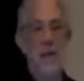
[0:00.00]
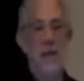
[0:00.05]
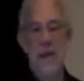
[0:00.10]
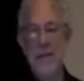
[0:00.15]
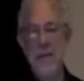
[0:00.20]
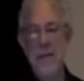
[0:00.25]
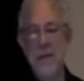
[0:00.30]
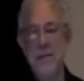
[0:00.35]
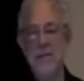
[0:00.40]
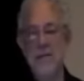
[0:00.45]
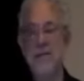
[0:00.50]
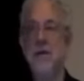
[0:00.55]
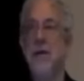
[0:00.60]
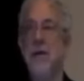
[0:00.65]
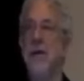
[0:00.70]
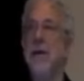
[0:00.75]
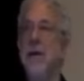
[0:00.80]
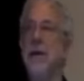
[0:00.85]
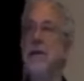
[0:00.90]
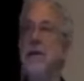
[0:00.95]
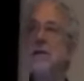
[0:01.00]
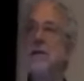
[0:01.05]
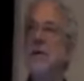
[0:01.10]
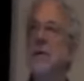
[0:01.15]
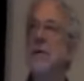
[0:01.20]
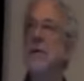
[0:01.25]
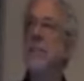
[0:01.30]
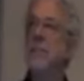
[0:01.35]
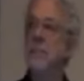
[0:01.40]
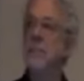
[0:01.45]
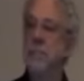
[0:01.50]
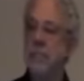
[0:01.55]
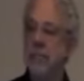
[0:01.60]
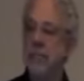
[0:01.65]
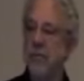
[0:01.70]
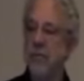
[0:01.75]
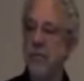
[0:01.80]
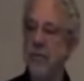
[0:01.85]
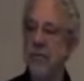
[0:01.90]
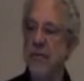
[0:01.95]
And they use the air ducts
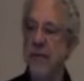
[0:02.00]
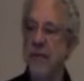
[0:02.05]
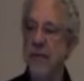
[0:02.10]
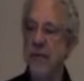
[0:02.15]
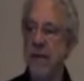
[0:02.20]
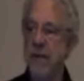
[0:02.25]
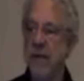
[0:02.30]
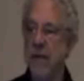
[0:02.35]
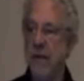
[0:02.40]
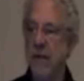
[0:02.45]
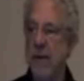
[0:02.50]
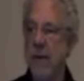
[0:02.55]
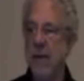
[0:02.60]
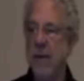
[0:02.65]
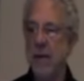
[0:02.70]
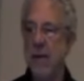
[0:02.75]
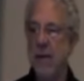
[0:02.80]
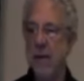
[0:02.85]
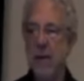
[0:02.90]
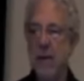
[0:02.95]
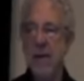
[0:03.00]
to move everything around.